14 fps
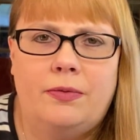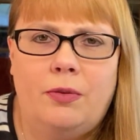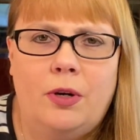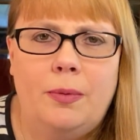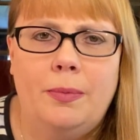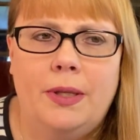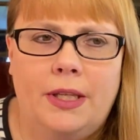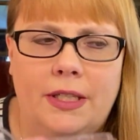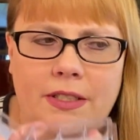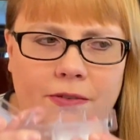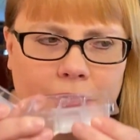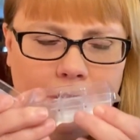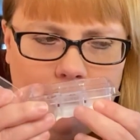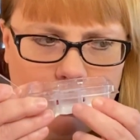formula. It's
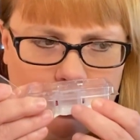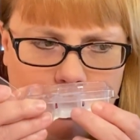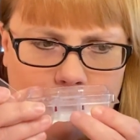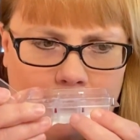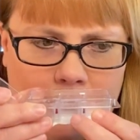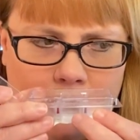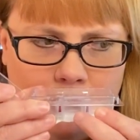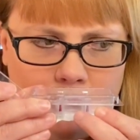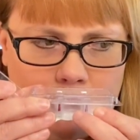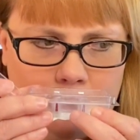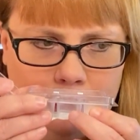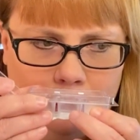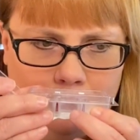very strange.